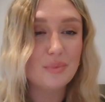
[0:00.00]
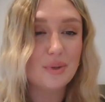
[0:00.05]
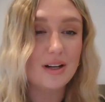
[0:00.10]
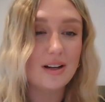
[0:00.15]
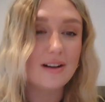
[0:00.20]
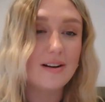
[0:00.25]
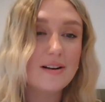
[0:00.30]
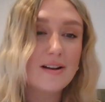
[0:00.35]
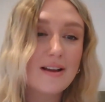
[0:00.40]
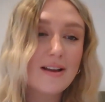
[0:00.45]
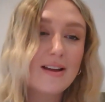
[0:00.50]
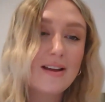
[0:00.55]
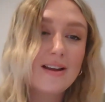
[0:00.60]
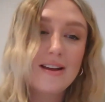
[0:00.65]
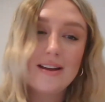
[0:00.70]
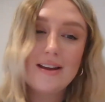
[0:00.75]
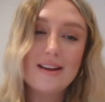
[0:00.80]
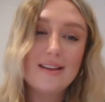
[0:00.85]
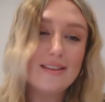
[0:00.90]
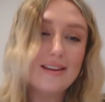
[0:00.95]
But
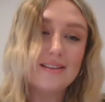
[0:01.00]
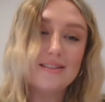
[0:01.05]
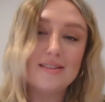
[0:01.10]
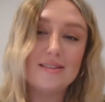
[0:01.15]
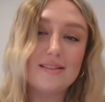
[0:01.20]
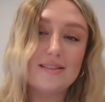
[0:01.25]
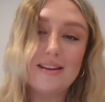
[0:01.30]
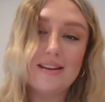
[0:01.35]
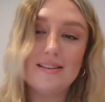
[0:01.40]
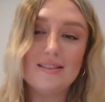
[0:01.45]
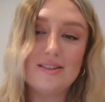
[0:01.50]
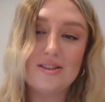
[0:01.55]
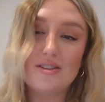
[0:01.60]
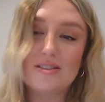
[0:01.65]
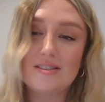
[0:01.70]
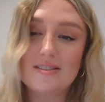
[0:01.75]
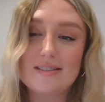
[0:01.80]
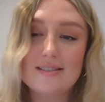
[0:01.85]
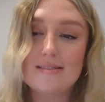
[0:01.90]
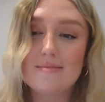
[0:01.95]
it's
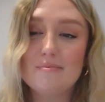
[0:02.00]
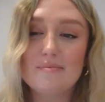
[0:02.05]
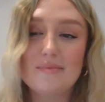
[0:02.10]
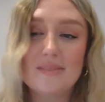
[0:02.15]
just